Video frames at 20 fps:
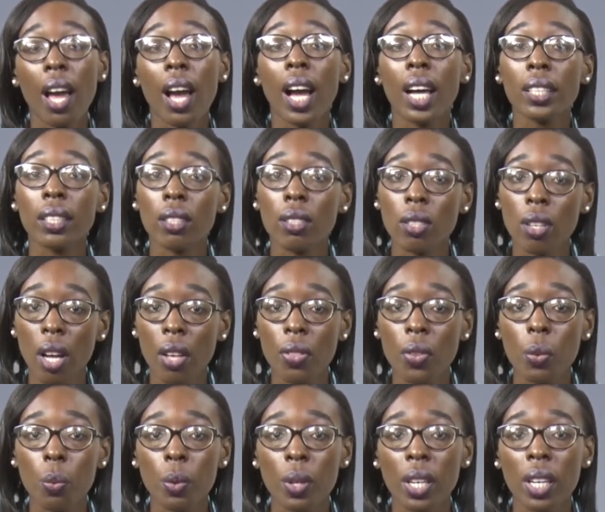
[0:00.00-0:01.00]
And
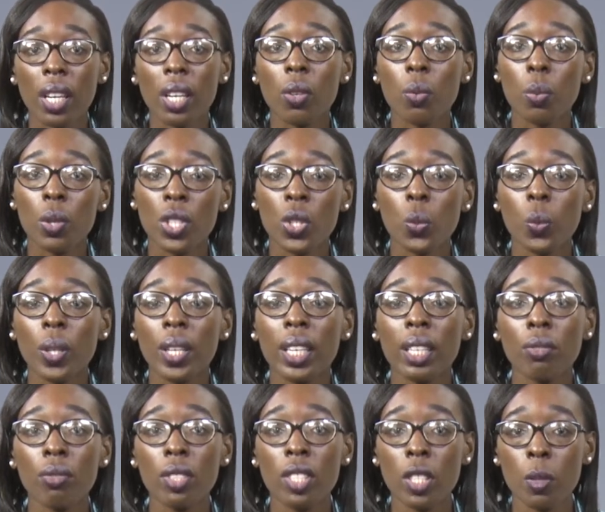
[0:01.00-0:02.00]
another way in which we
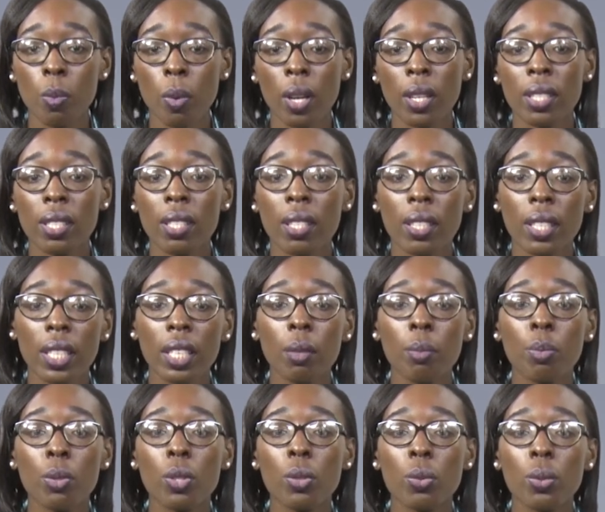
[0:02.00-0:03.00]
can respond to the
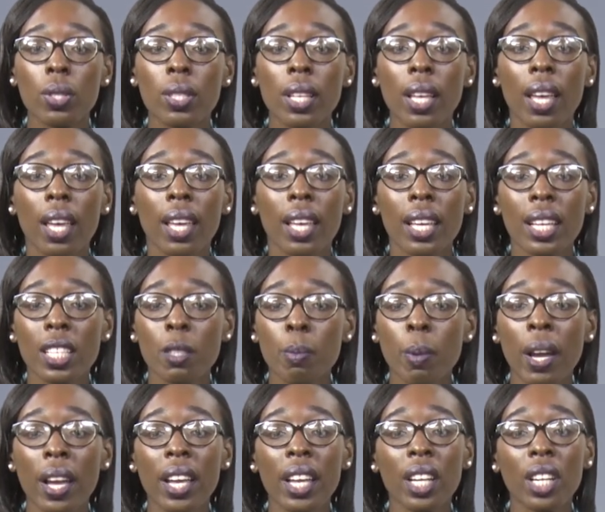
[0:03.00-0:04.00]
abused is
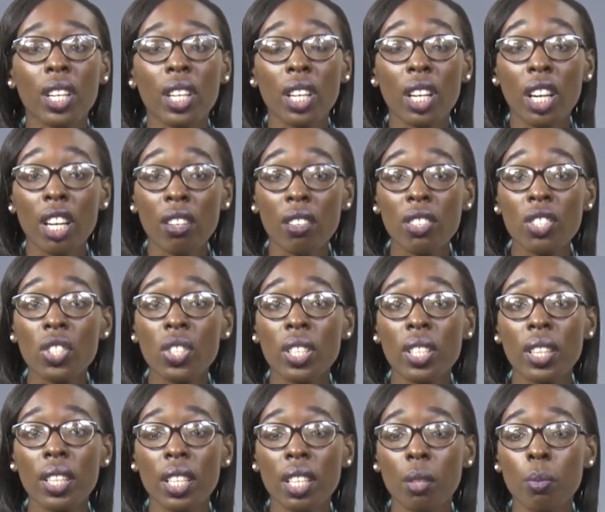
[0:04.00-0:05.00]
by
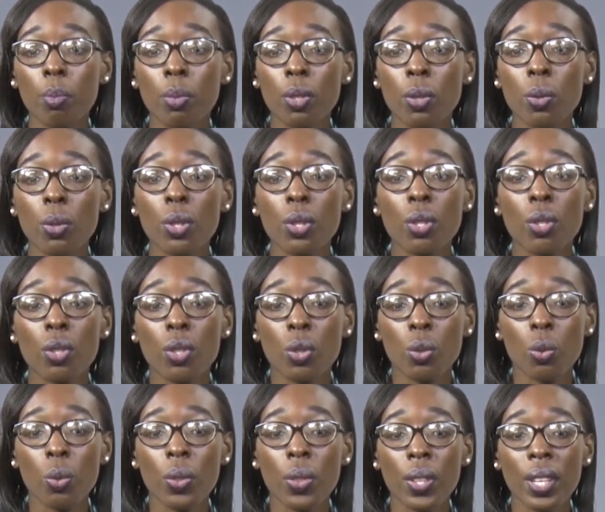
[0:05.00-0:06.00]
encouraging the abused to
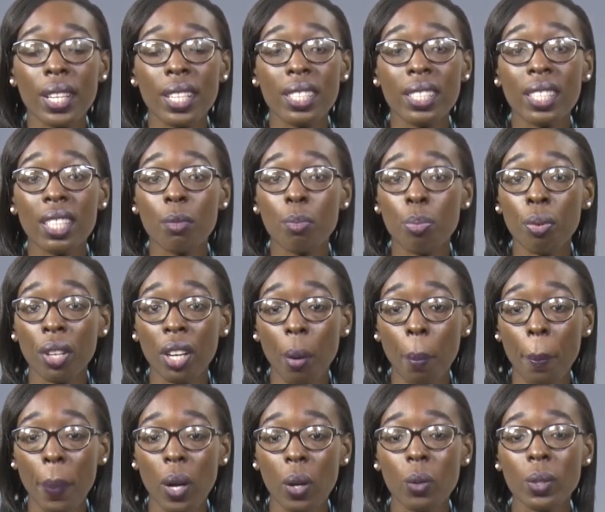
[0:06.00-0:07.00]
do things that bring
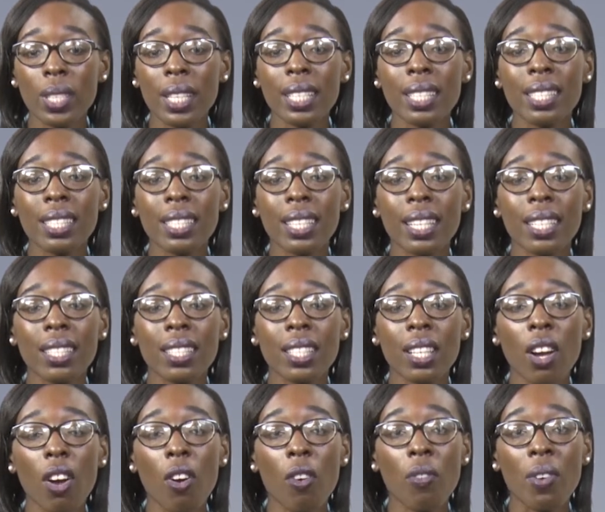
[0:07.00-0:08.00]
about a sense
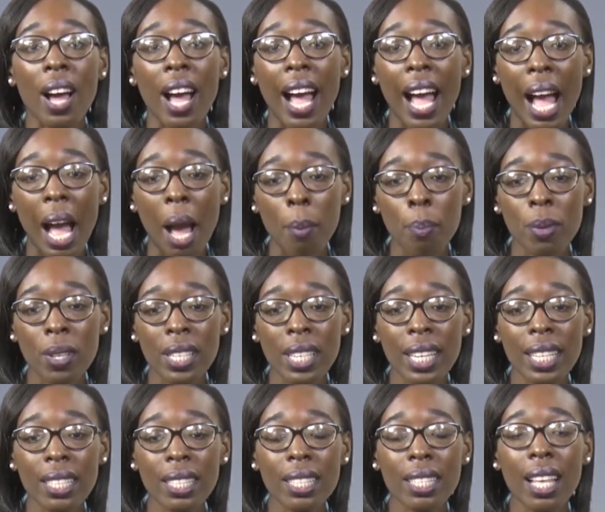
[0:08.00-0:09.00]
of
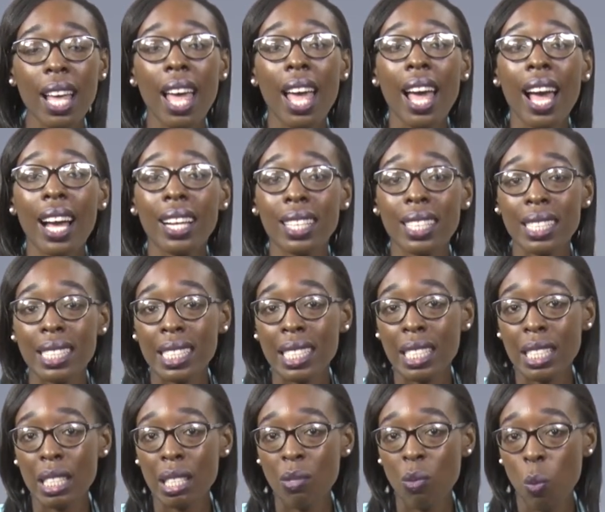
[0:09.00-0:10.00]
happiness and a
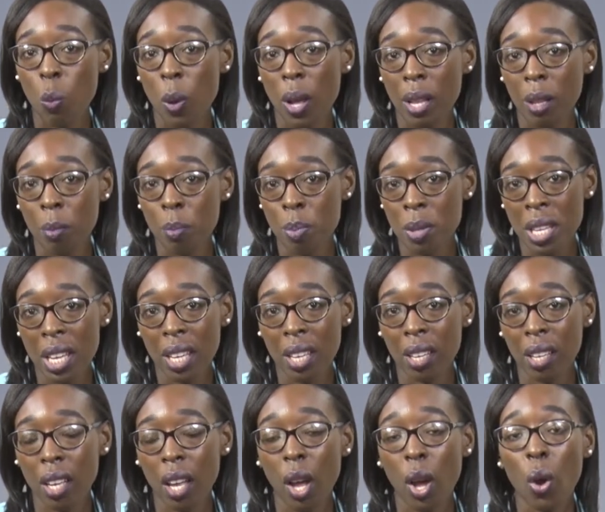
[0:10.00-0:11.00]
sense of
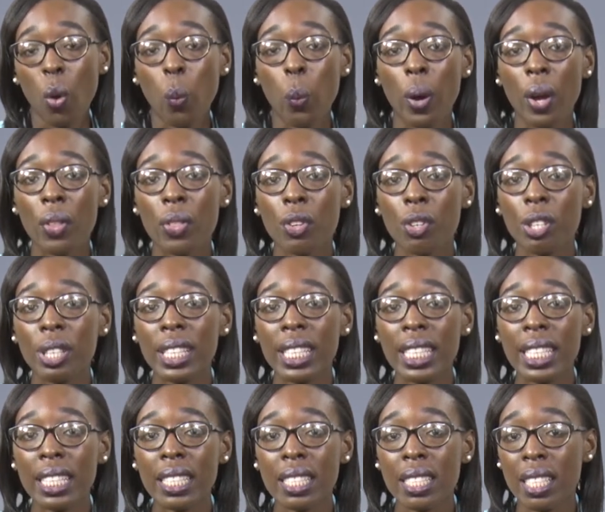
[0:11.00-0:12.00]
well-being, whether
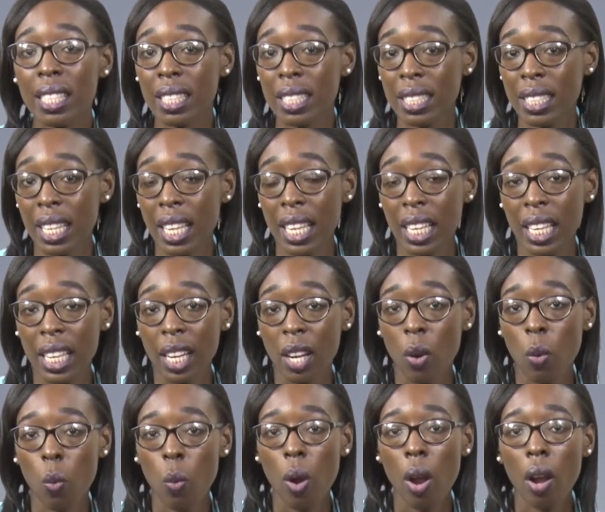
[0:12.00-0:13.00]
it's taking
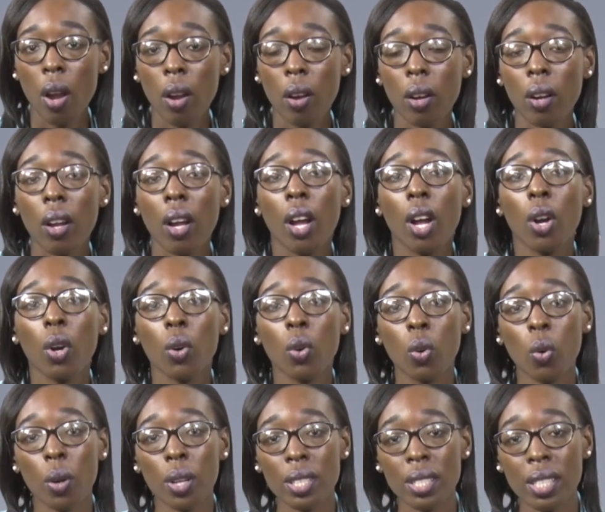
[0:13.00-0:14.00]
a walk,
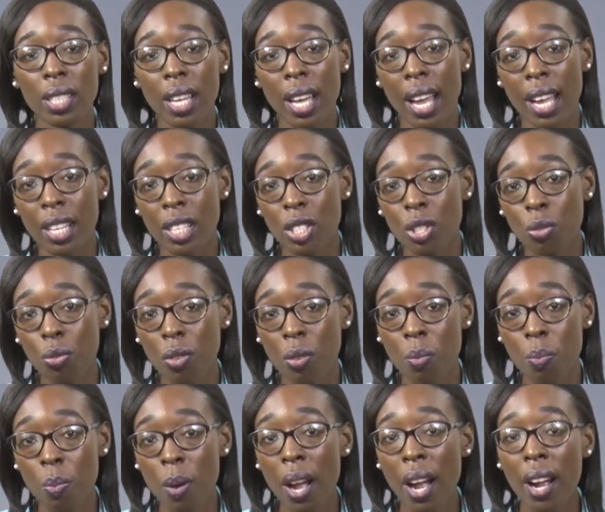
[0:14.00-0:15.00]
going to the ice
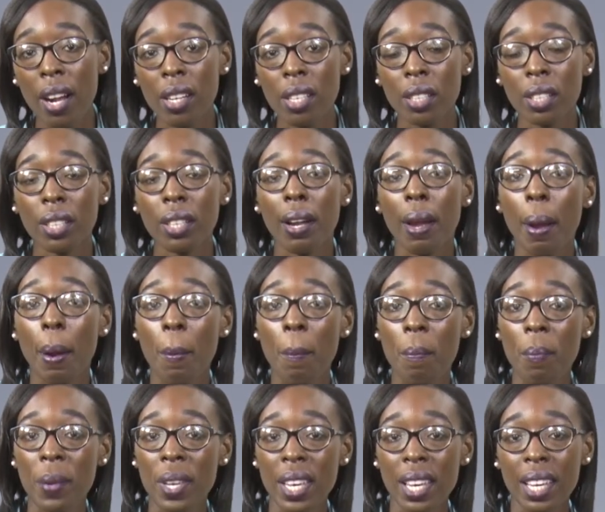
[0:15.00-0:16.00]
cream parlor,
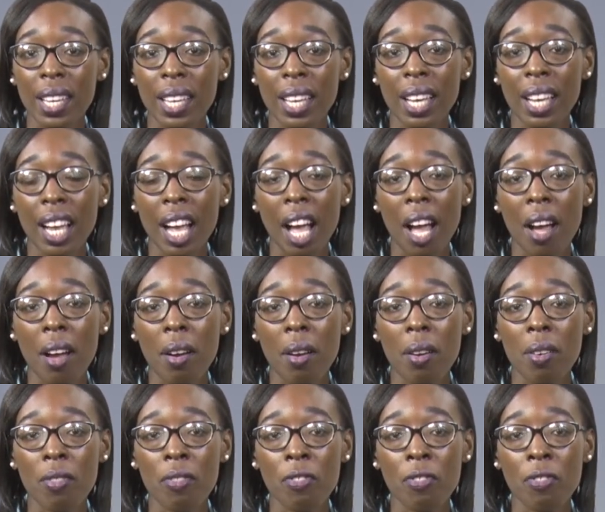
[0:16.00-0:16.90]
making a